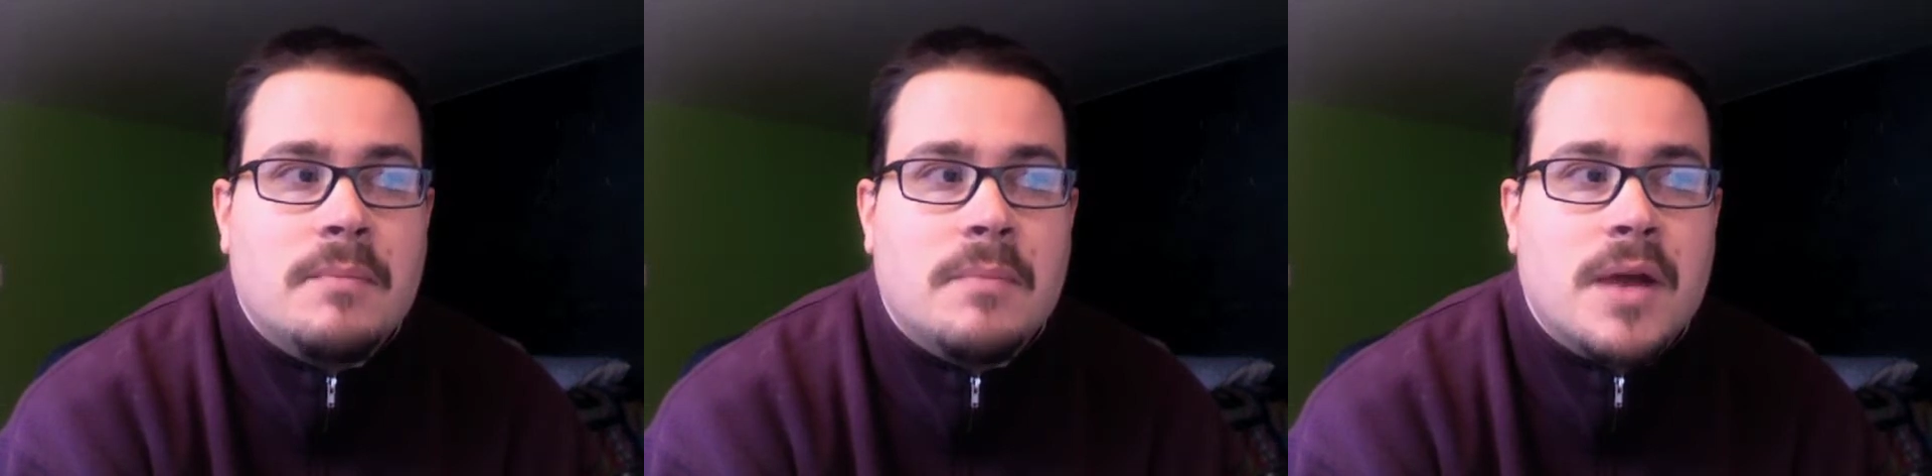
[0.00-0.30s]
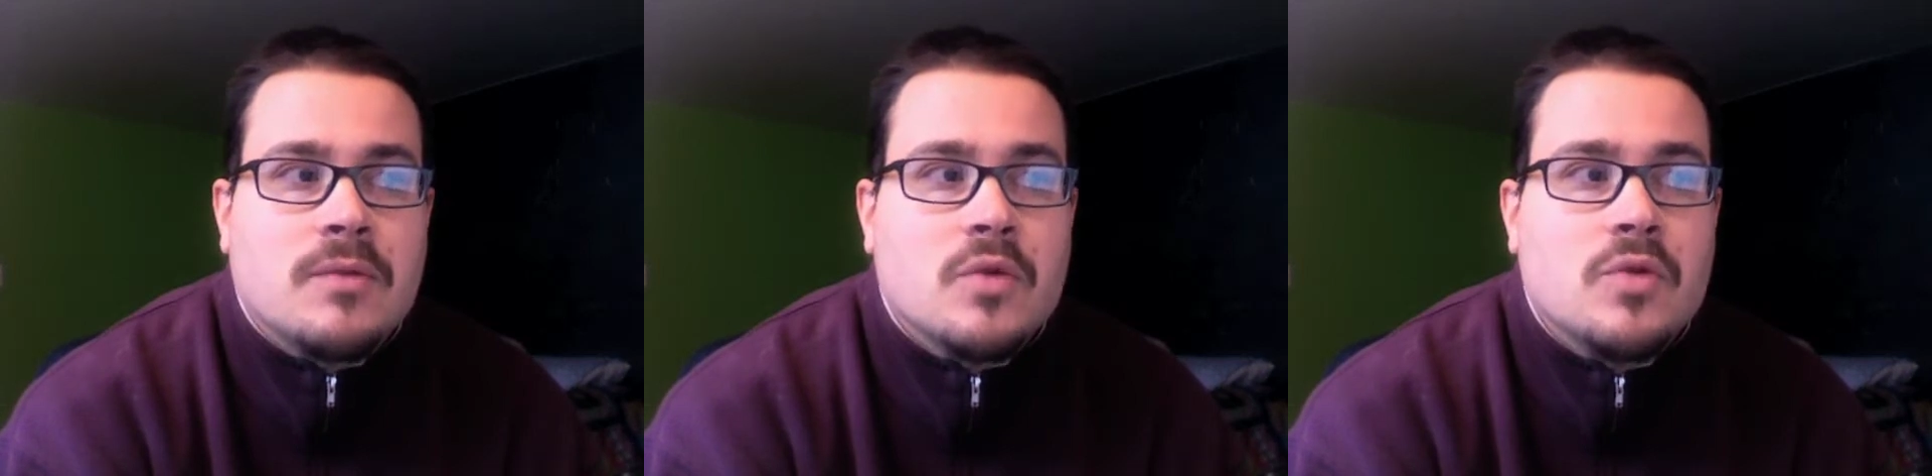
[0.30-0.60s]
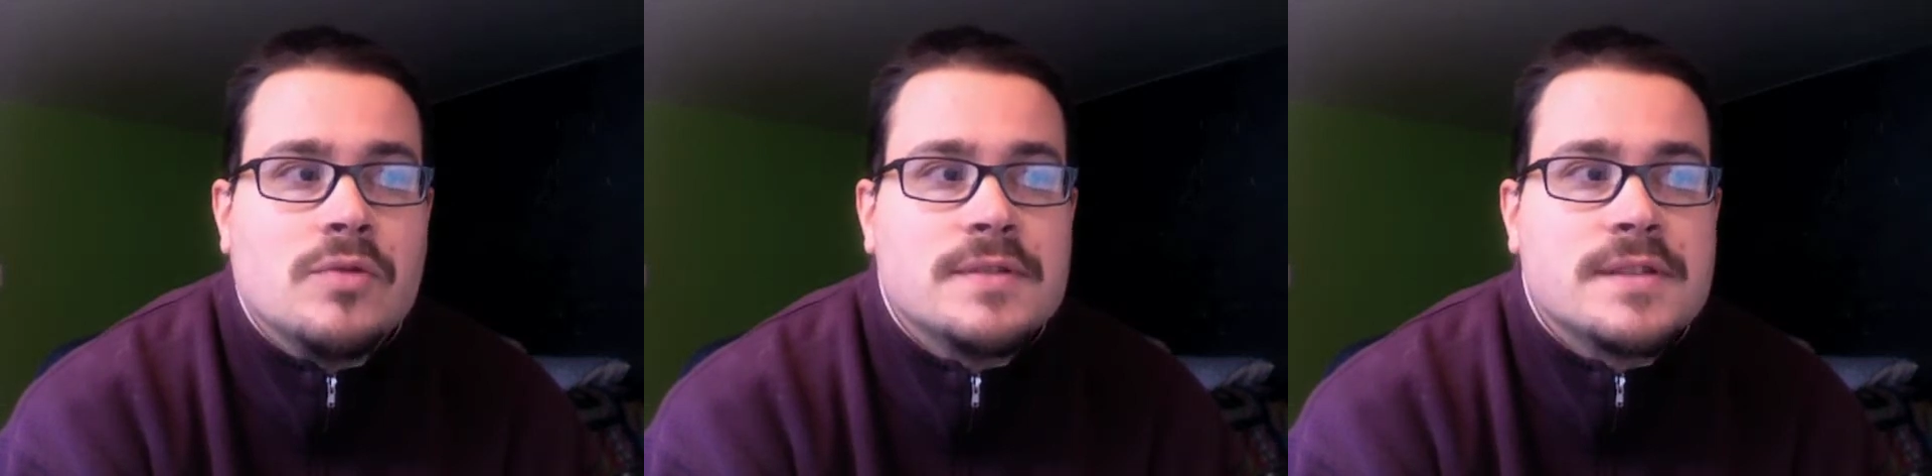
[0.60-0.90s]
by the
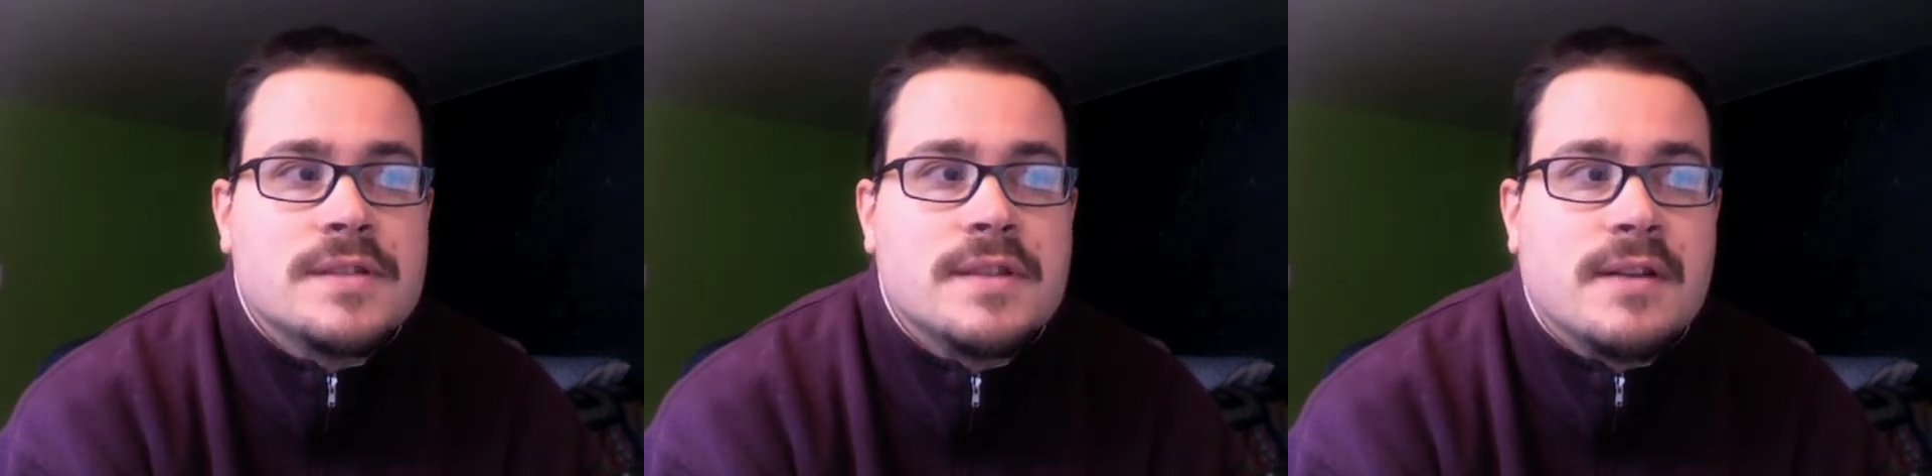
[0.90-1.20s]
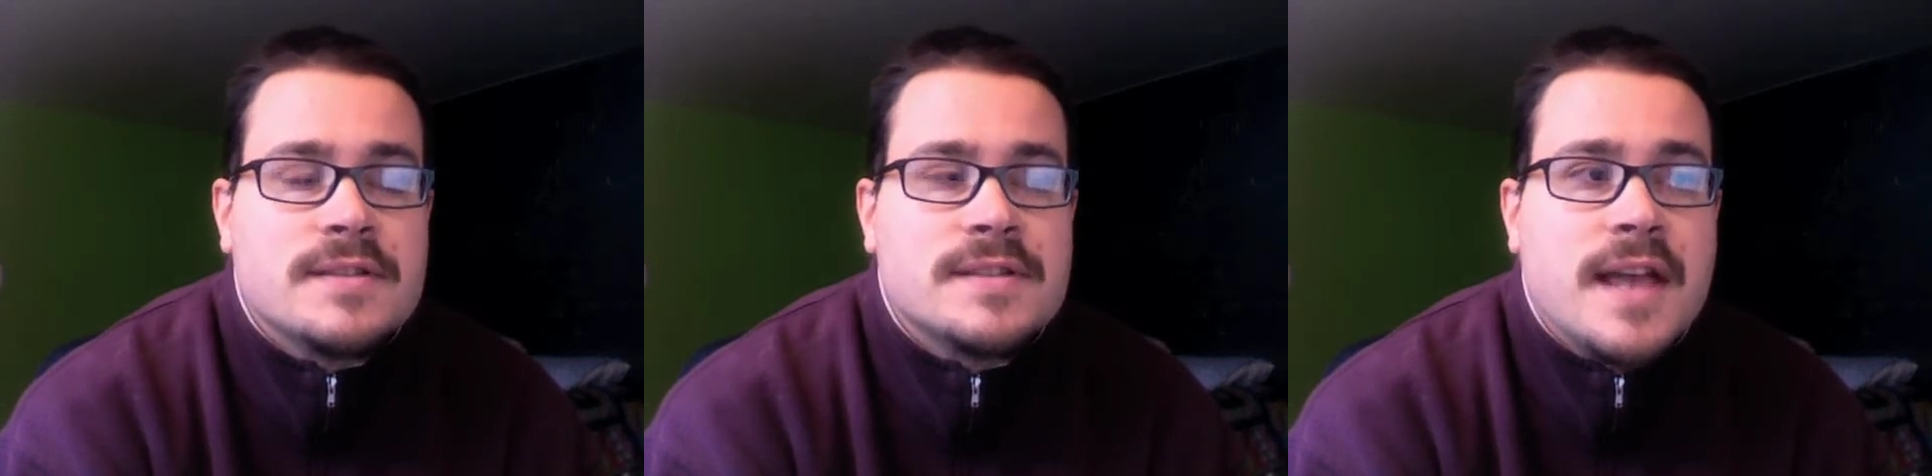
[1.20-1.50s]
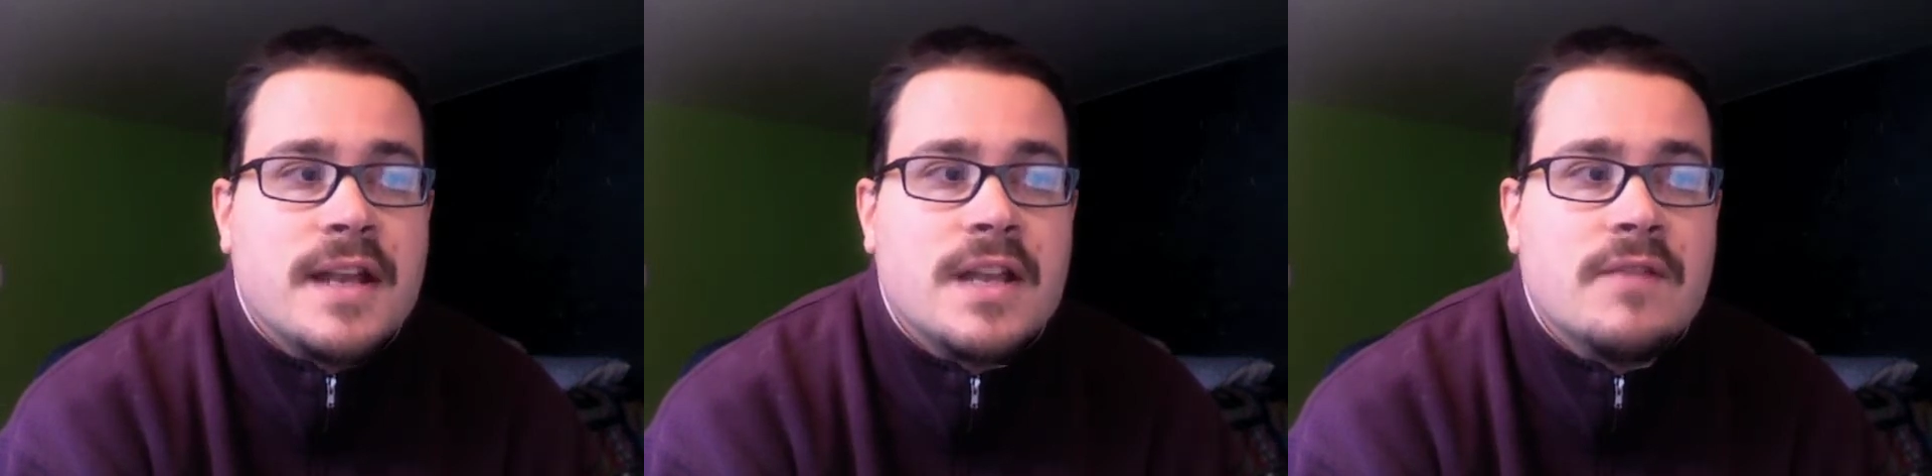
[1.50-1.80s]
rules that are
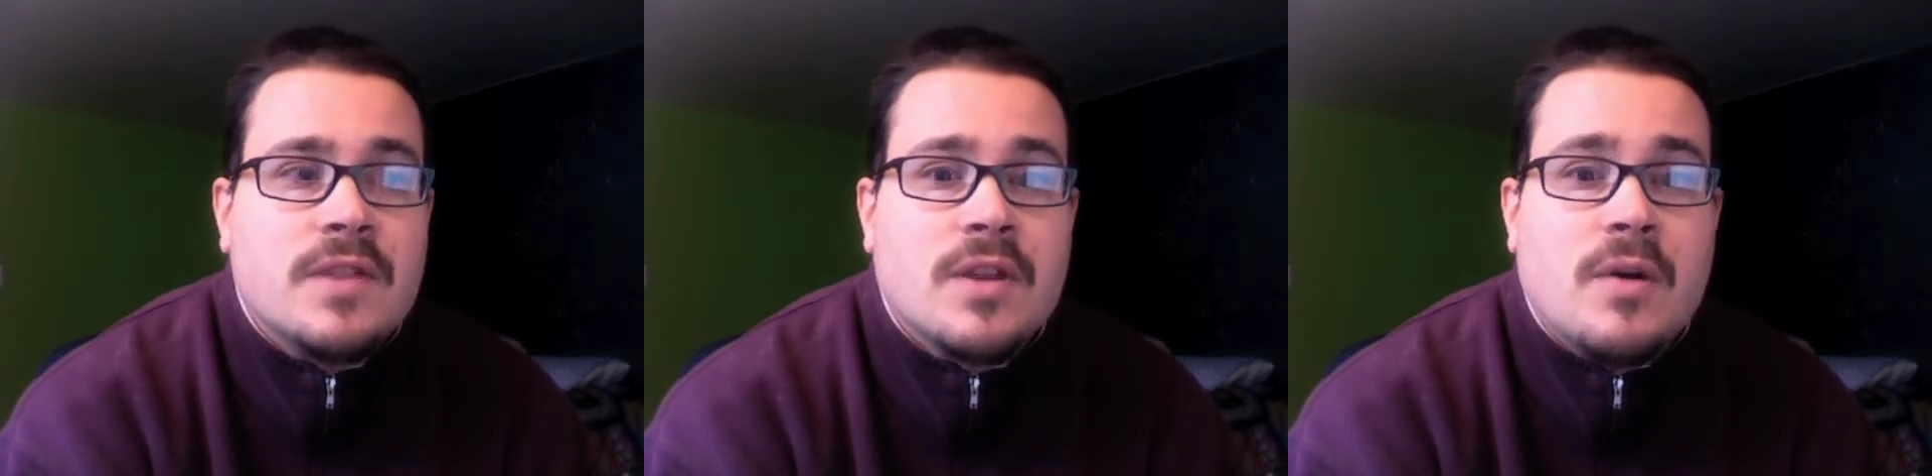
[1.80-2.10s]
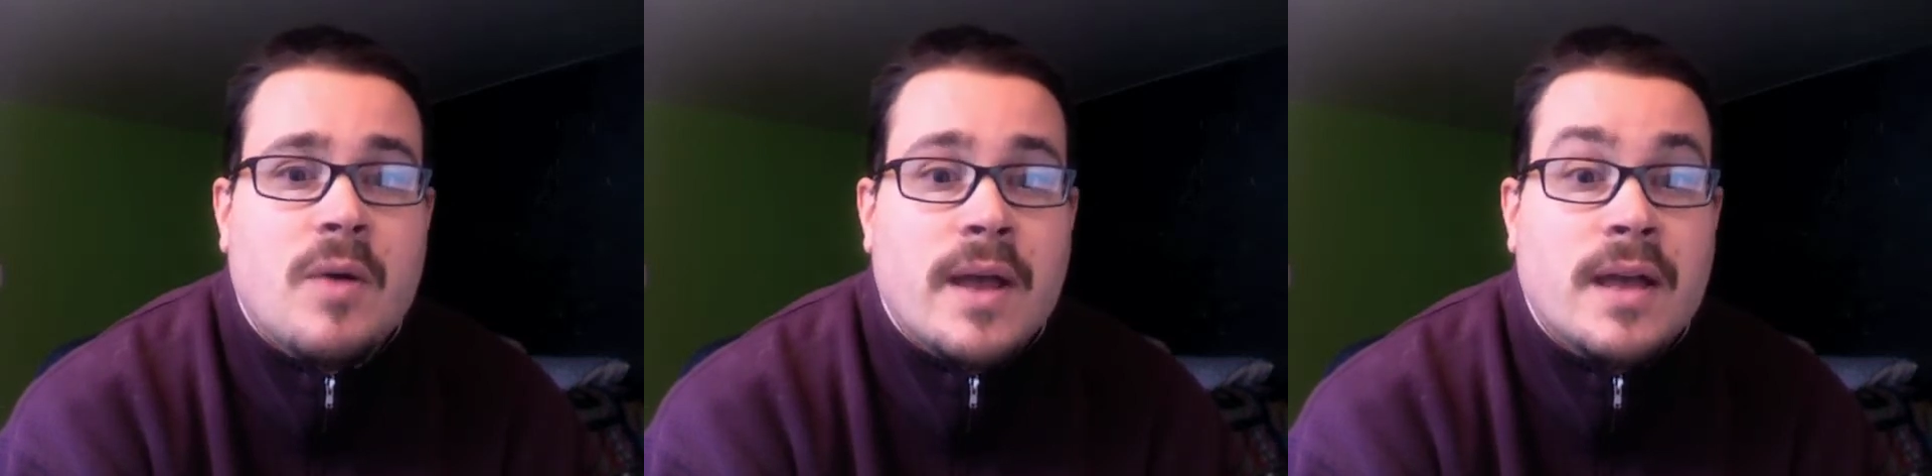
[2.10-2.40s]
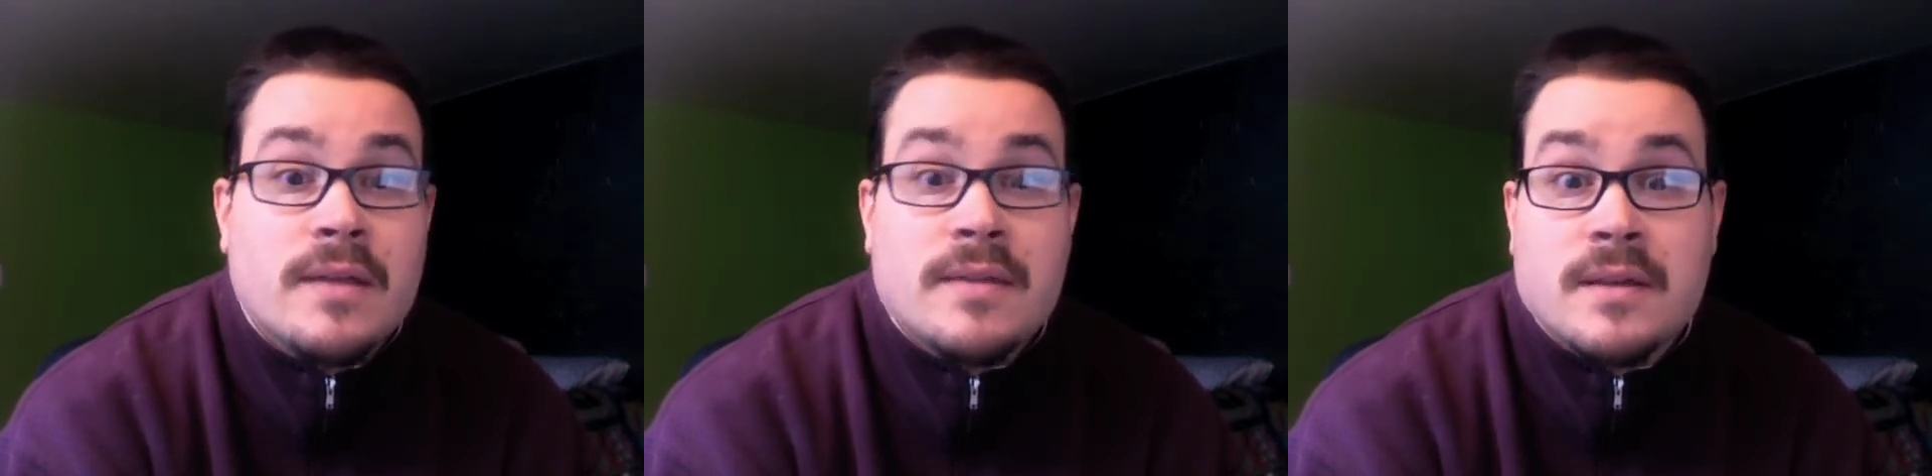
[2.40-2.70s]
set, even though I
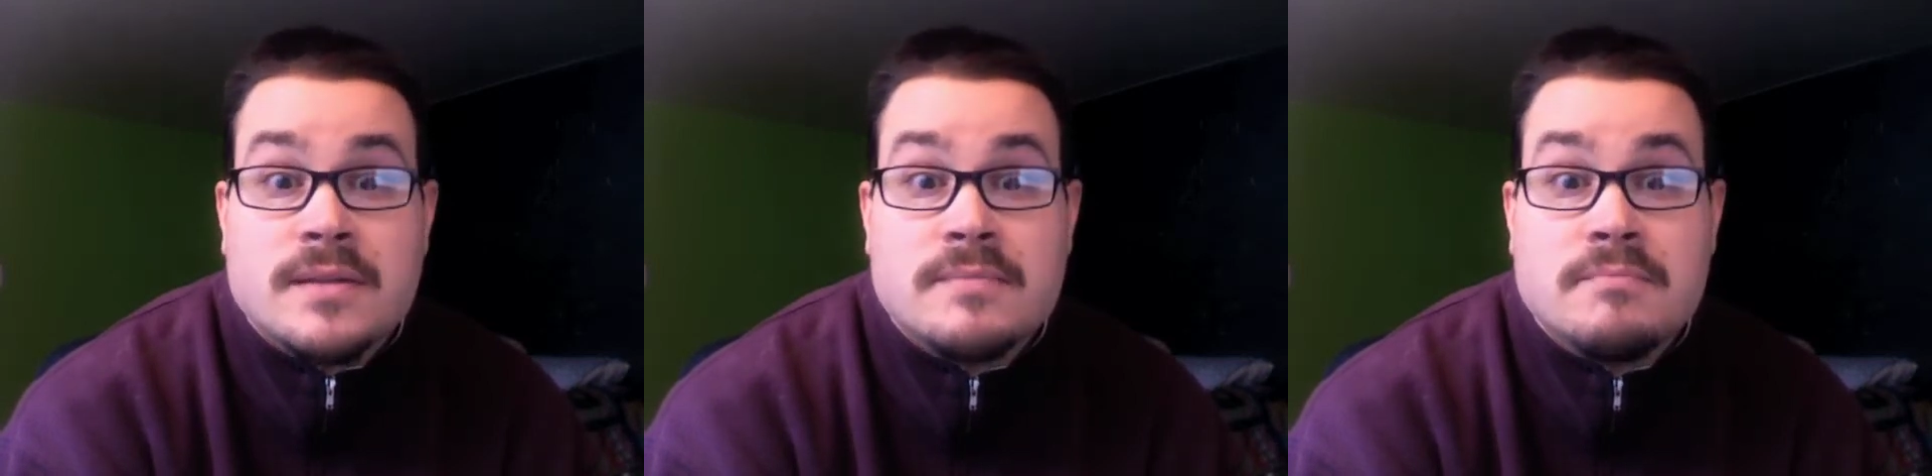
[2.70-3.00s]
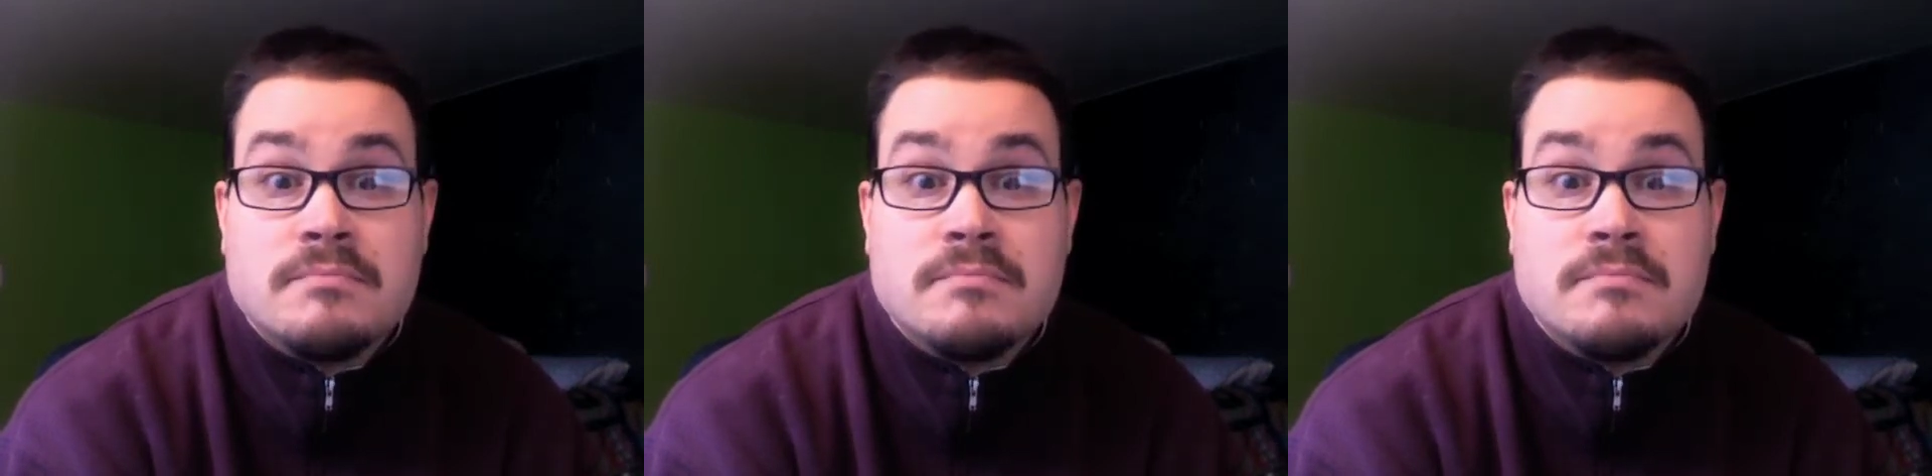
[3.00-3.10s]
kind of think it's